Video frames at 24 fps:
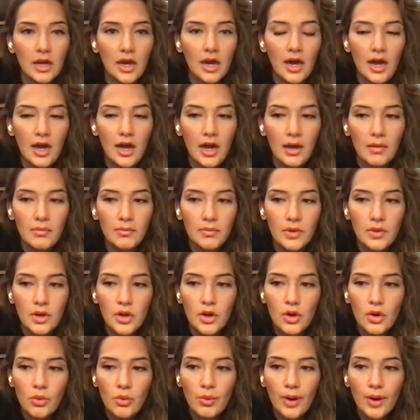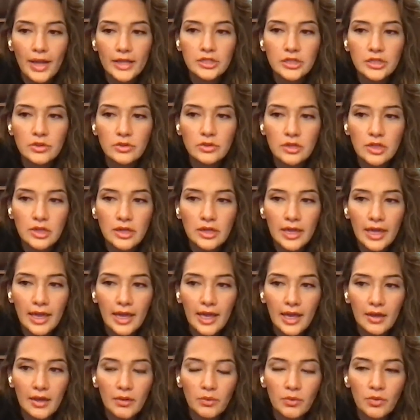um, where I don't look
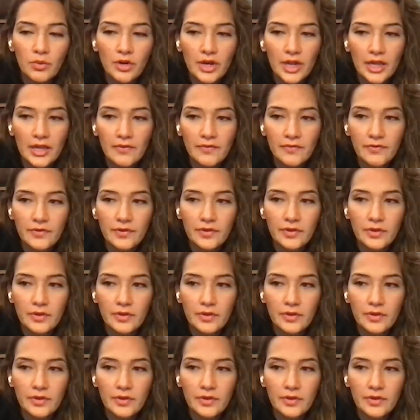at what I've,